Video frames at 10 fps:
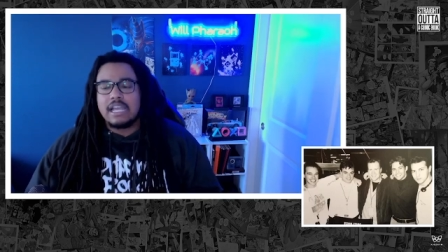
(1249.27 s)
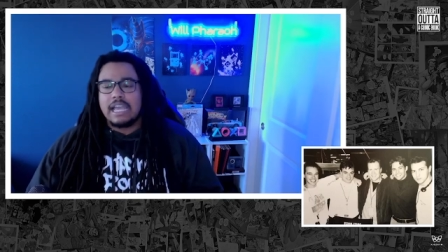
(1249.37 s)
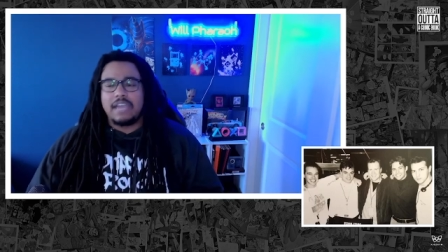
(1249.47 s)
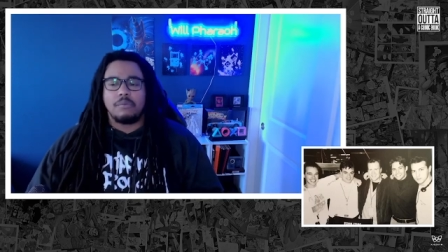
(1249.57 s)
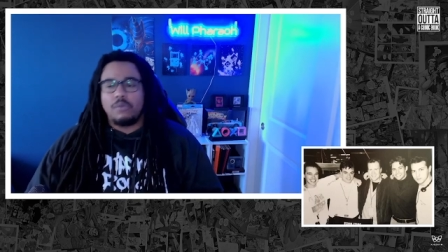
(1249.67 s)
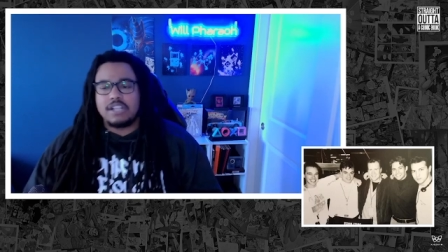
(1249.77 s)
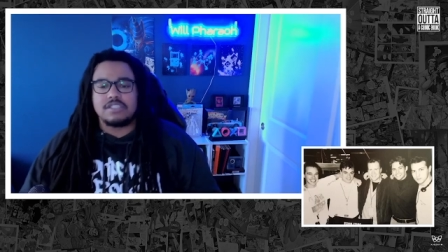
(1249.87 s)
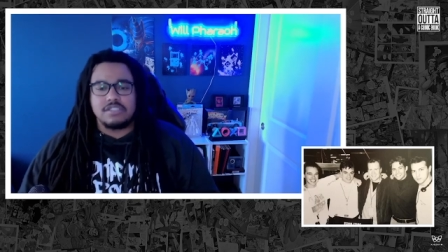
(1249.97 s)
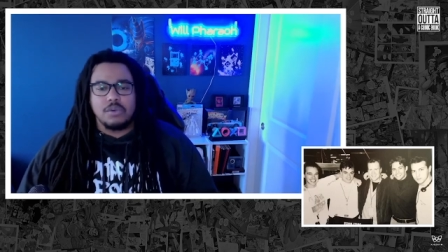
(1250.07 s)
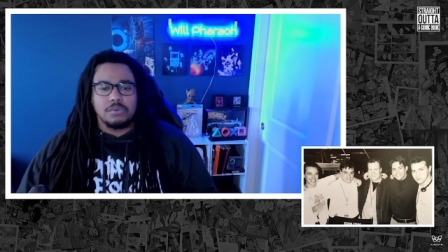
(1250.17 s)
it runs
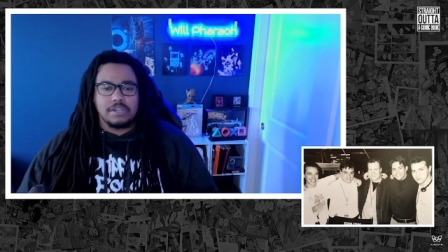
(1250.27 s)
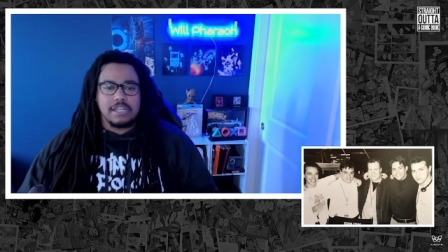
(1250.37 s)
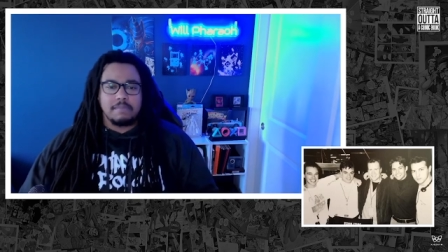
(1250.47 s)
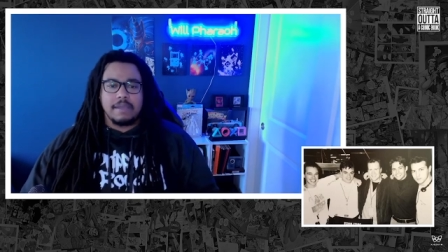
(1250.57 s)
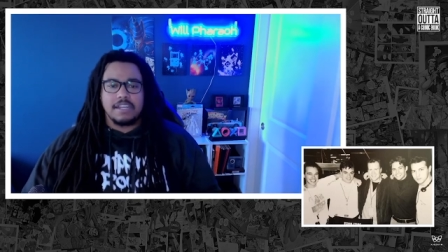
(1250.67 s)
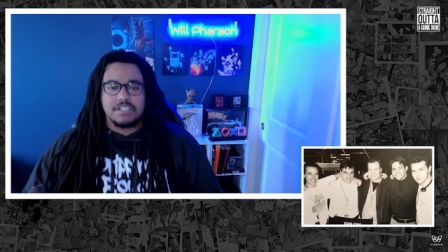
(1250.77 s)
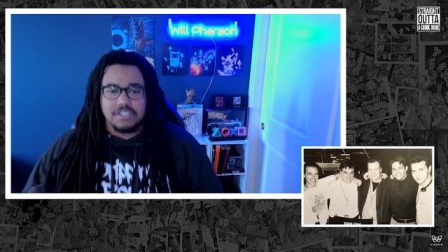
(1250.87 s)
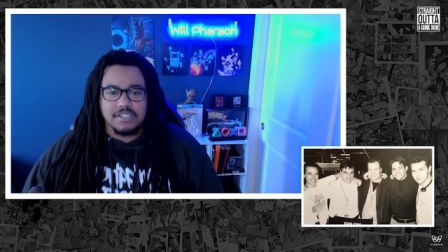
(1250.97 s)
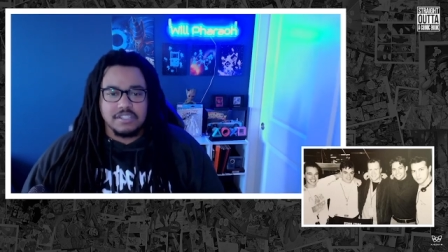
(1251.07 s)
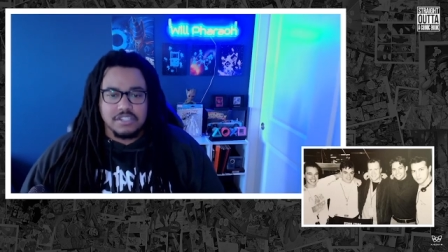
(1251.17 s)
so deep, and it's
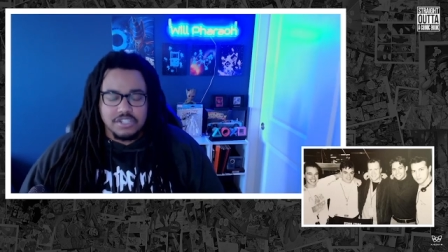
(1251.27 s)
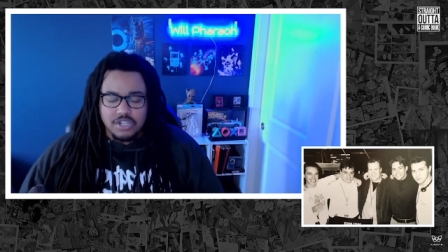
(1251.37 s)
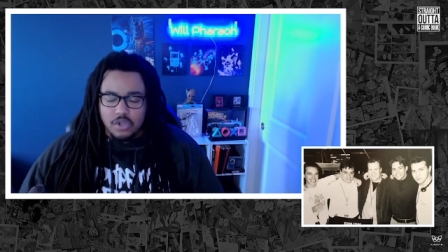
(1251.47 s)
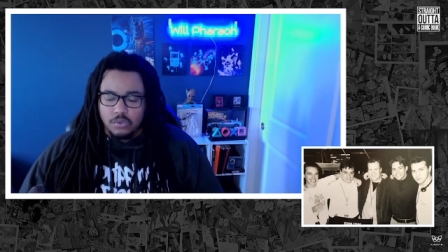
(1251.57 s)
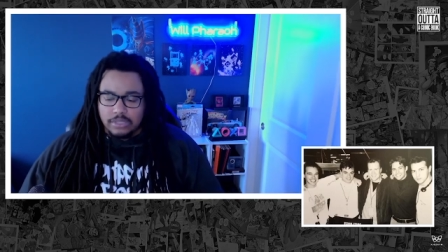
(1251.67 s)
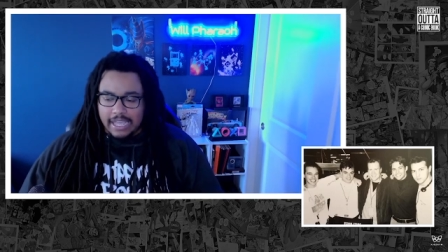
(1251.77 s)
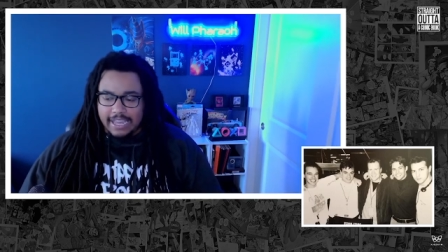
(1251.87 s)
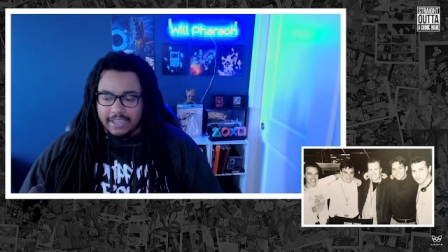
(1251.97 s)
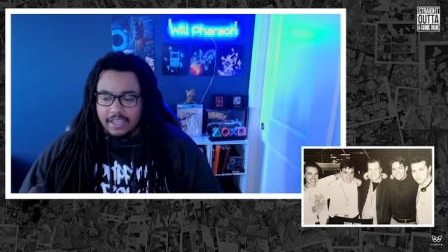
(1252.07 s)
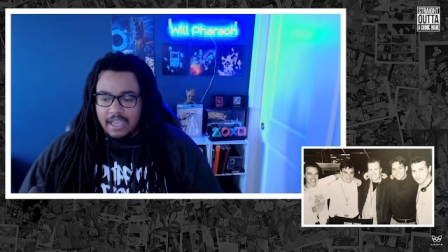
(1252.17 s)
just to show
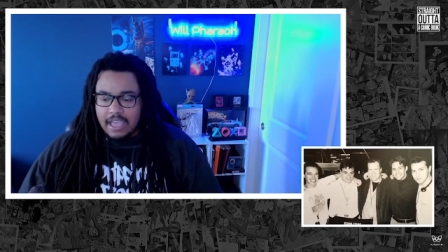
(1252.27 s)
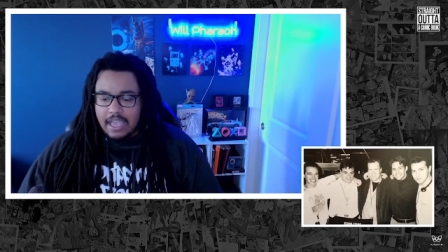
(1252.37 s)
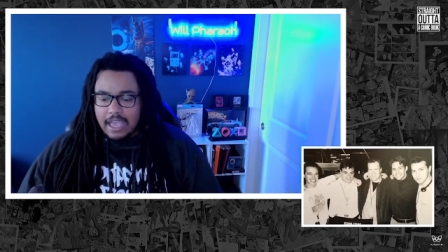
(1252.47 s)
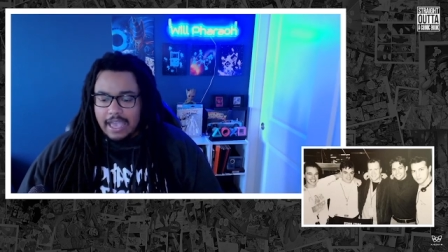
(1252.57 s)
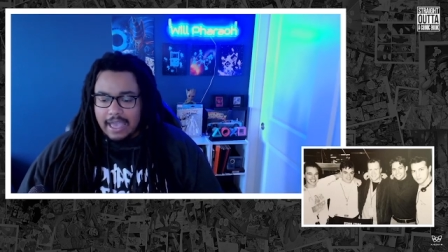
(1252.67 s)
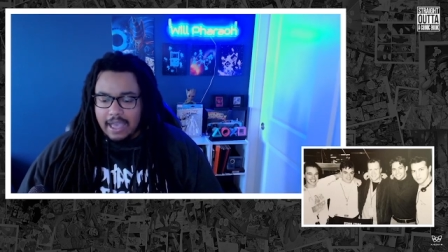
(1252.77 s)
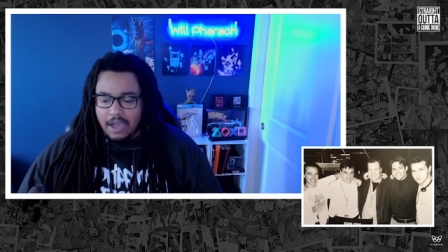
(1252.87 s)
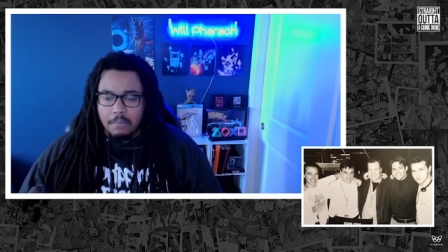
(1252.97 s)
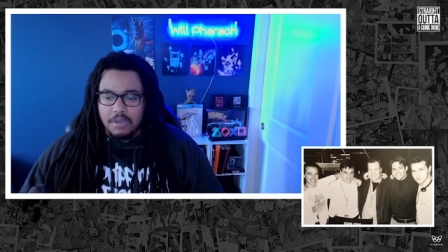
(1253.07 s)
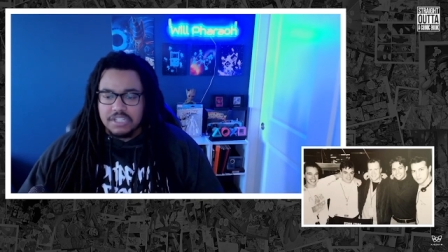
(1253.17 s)
like how
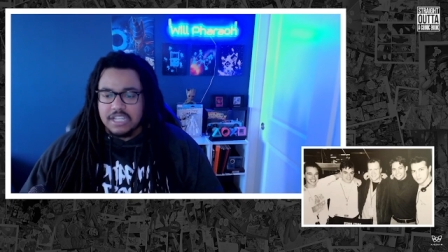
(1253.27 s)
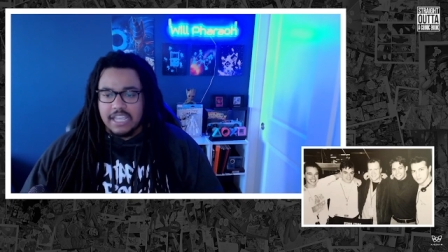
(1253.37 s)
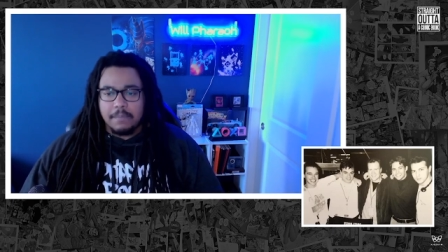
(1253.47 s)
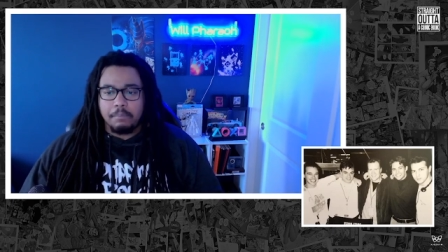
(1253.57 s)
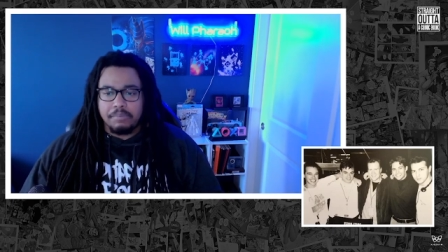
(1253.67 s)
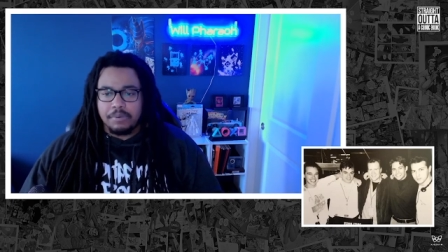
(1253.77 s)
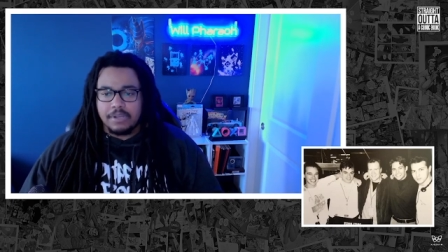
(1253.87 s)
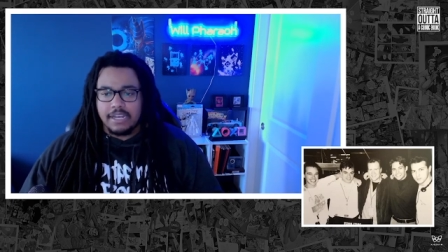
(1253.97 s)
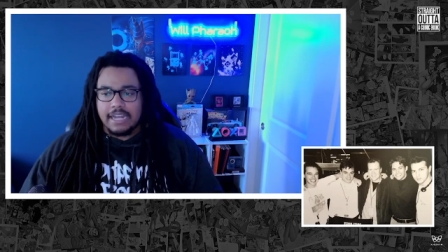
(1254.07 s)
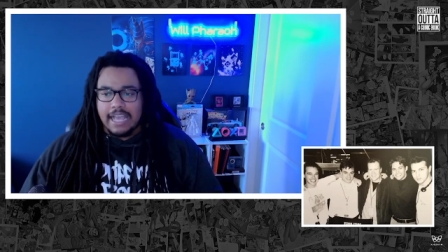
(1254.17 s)
much input
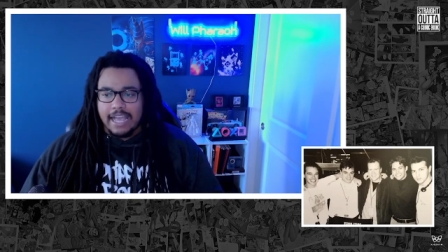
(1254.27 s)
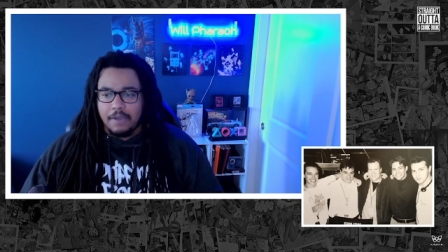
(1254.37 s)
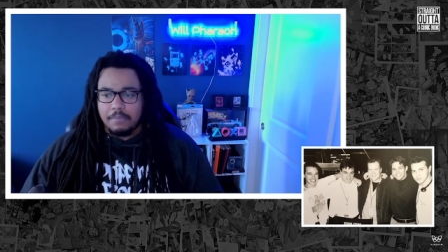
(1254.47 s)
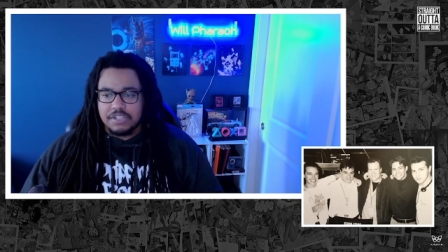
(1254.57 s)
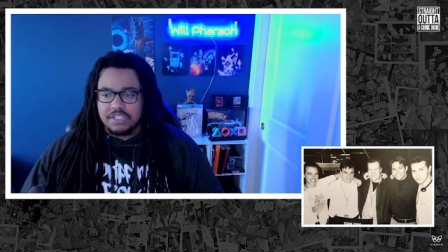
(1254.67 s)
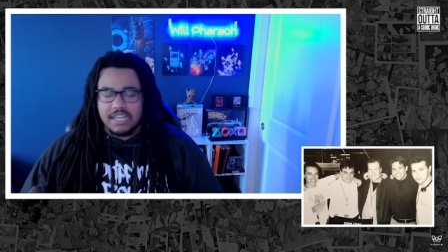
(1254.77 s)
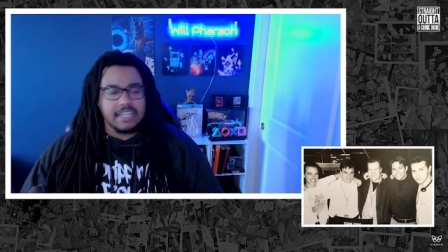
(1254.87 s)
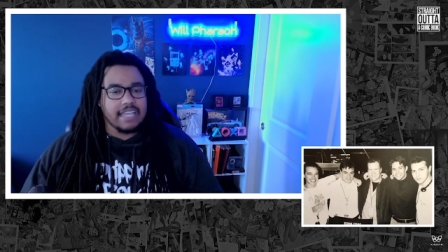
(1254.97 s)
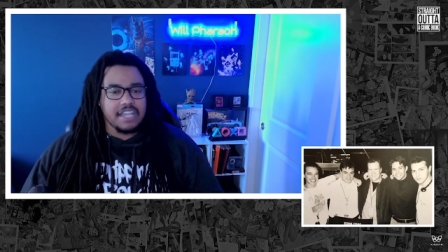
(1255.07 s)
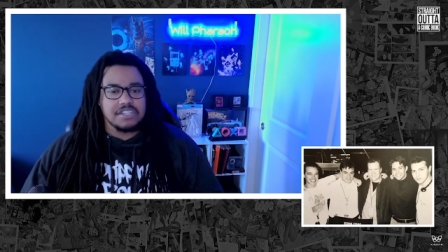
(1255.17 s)
and how much
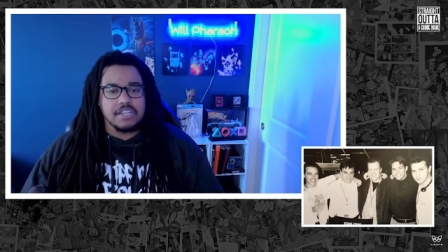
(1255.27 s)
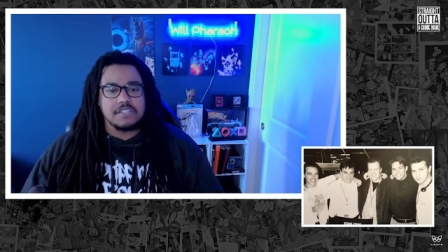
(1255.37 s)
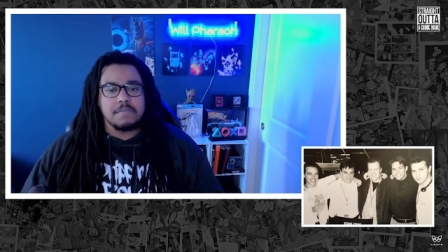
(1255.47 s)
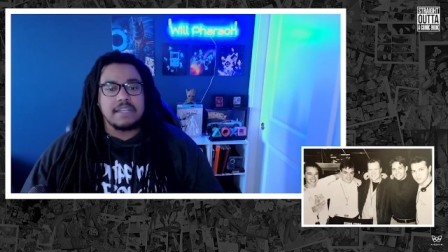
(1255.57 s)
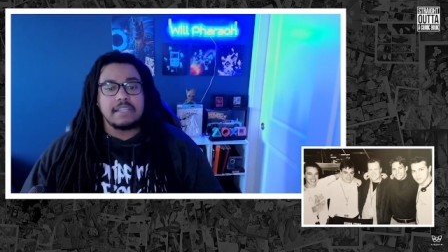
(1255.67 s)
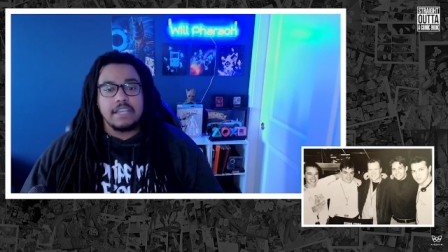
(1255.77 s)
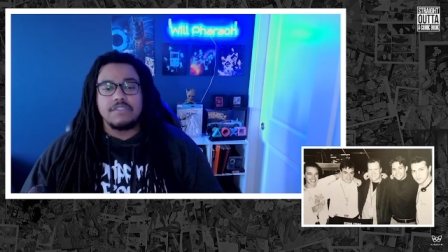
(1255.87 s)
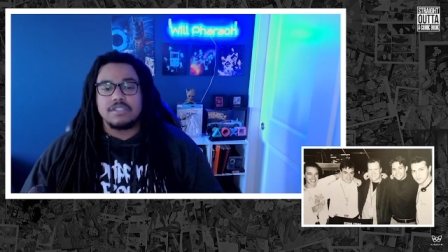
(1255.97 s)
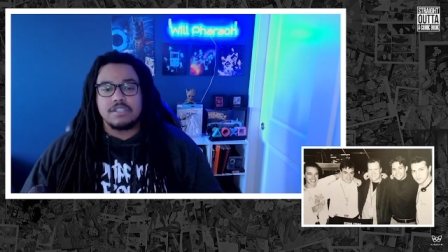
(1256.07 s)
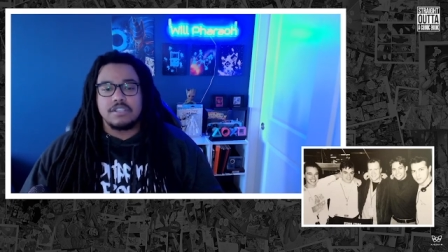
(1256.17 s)
dedication has been
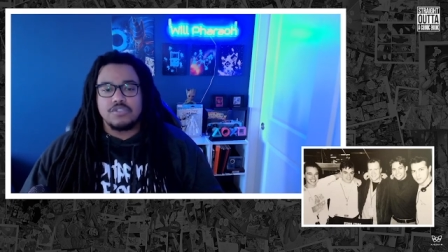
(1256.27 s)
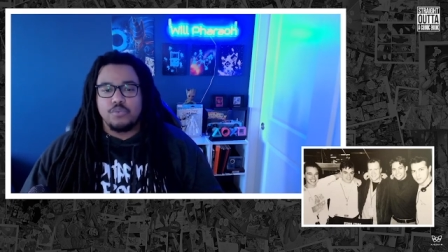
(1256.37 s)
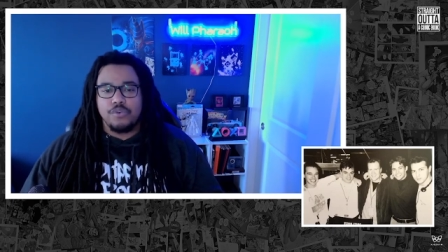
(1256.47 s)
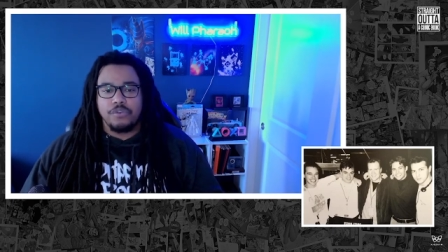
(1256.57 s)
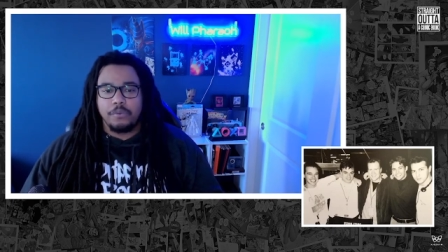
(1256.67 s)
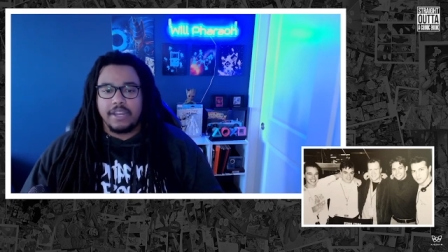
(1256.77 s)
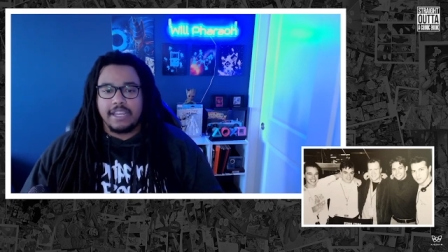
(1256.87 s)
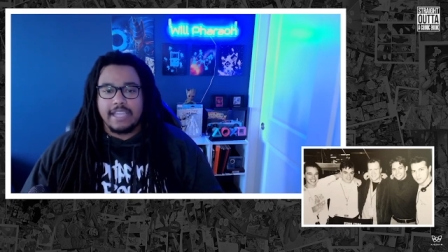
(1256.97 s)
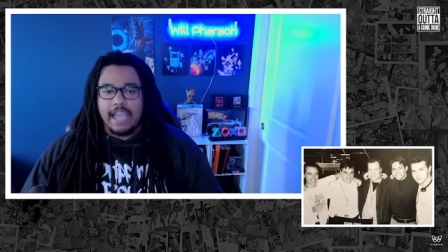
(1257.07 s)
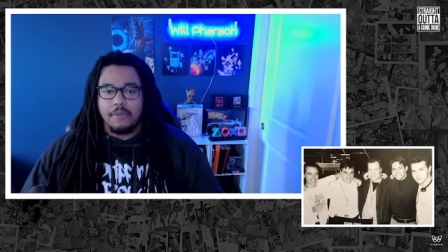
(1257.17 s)
given to this Wolverine
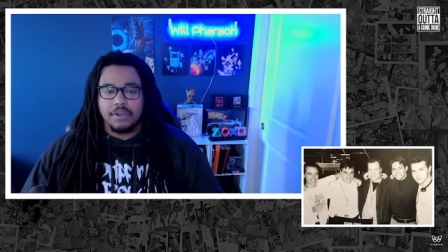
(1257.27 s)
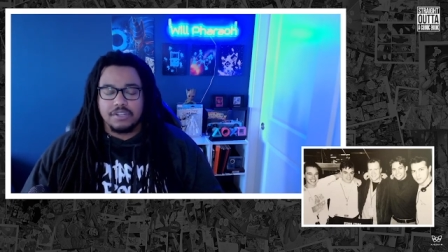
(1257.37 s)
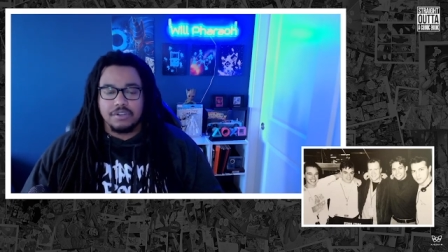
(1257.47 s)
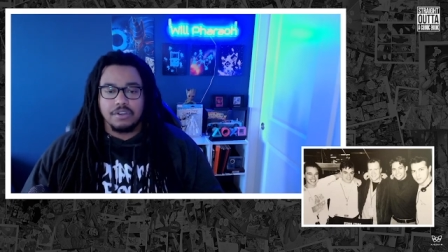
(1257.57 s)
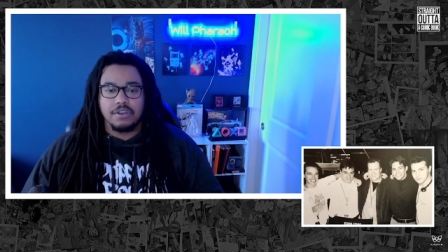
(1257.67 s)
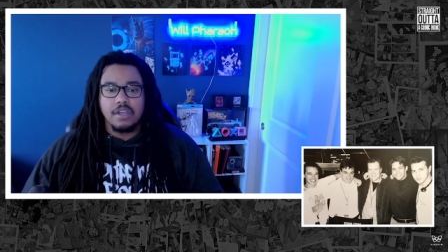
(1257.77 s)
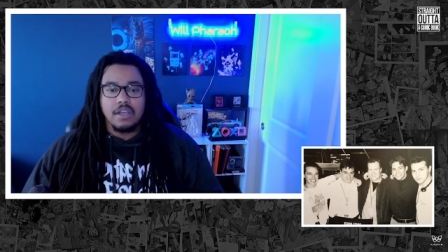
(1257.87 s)
character.